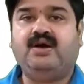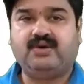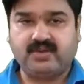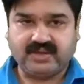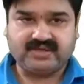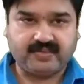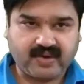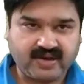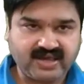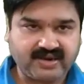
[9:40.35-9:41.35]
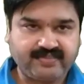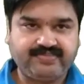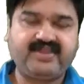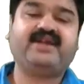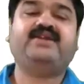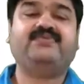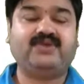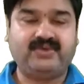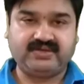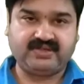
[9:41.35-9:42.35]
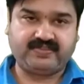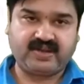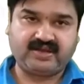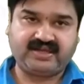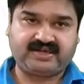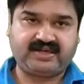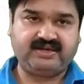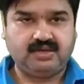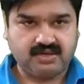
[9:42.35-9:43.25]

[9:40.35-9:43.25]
towards the project, negative towards the project.